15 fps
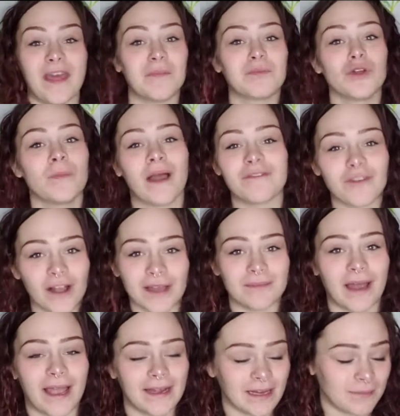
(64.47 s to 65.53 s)
and they blew my
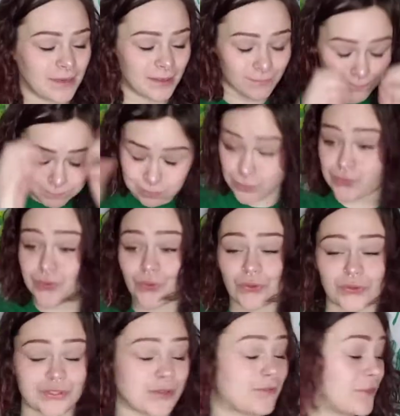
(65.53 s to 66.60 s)
fucking mind. I mean,
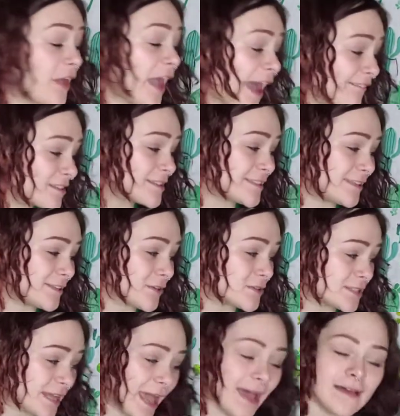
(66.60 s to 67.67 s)
so if you haven't seen
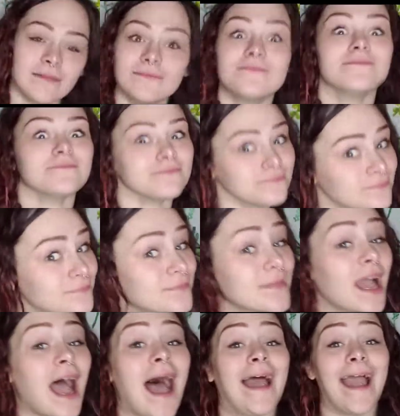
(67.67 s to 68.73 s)
those yet,
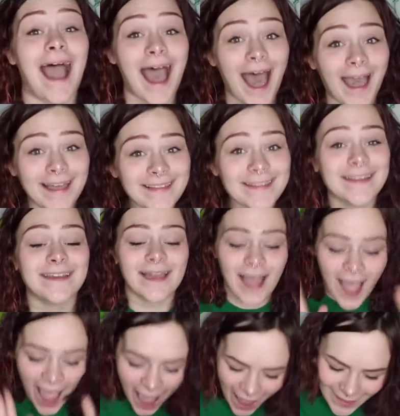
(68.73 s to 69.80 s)
I highly,
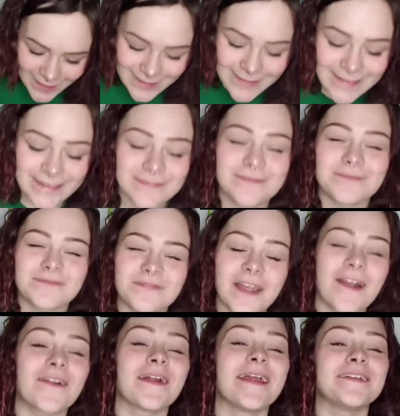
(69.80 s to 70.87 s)
highly,
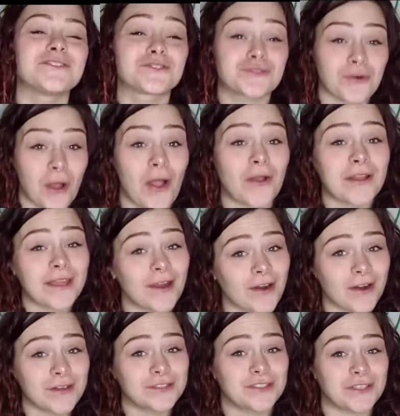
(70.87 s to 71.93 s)
very strongly
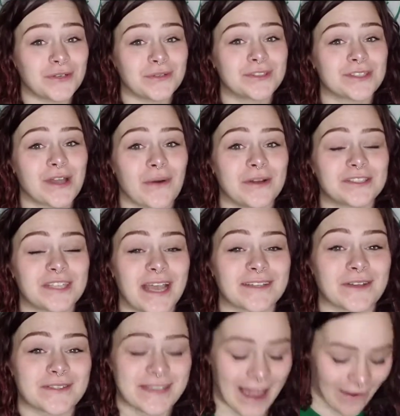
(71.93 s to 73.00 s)
urge you to go and
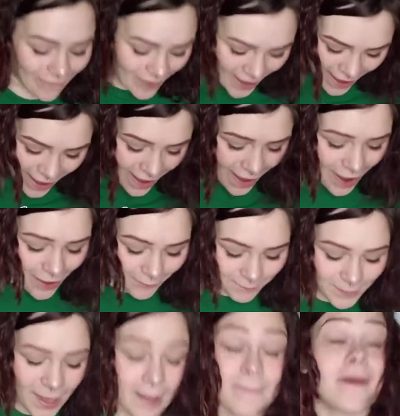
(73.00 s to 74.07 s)
check those out. But
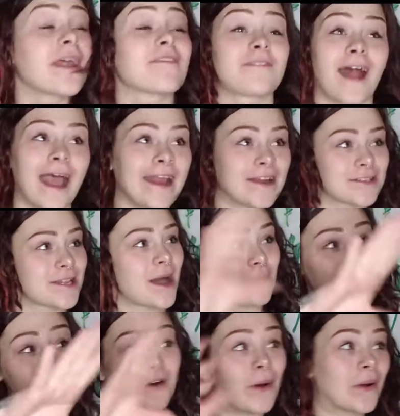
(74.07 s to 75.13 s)
if not, here's a
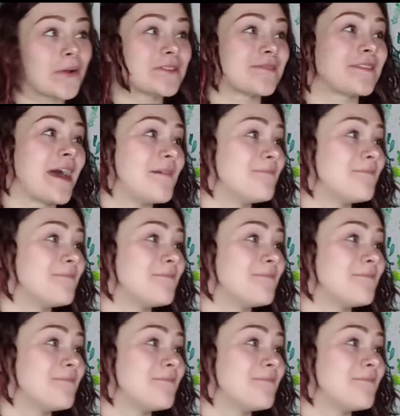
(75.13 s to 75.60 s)
couple photos of